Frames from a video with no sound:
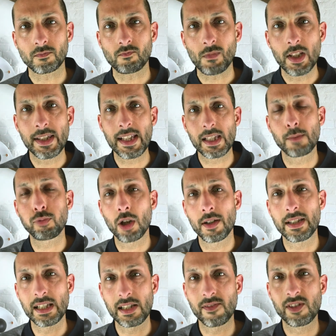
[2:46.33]
So that's a
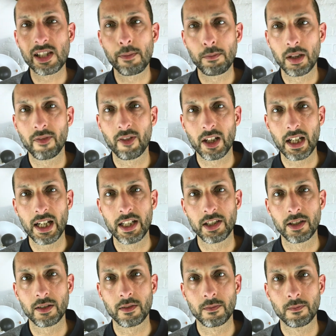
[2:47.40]
process of
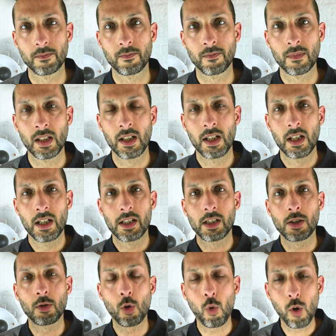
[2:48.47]
simplification, to
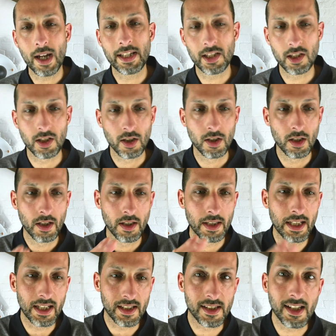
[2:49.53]
question
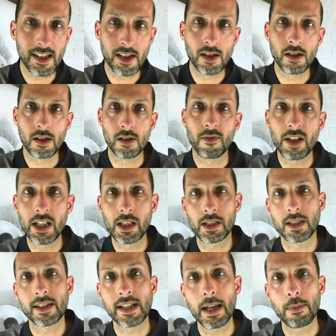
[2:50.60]
the existence of each
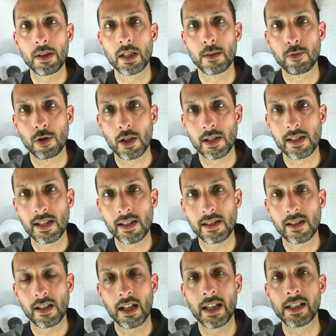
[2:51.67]
step in the process
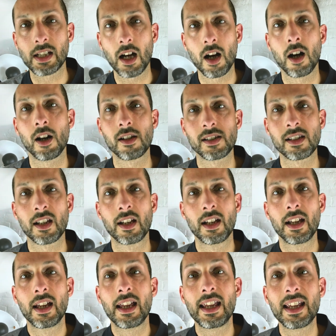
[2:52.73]
and to ask,
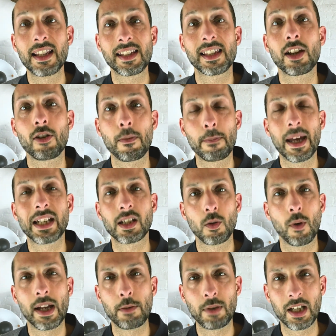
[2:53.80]
is there a better
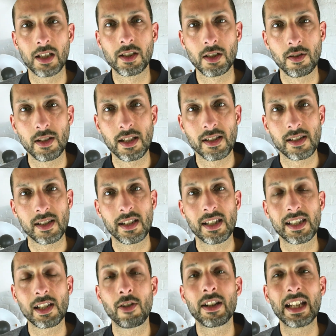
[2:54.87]
way we can do this? Is
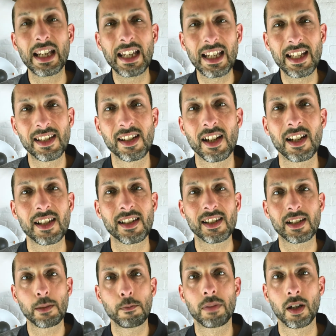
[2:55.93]
there an easier,
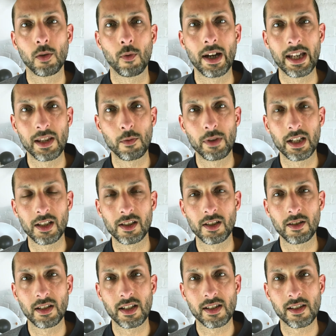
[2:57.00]
simpler way that we can do
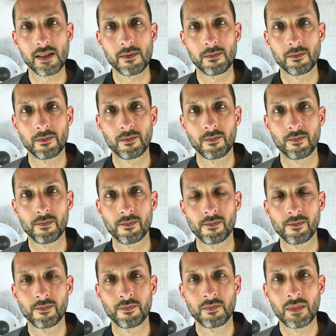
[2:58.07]
this?
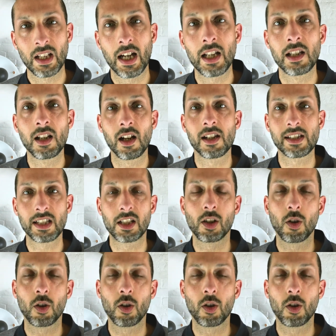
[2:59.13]
And lastly, to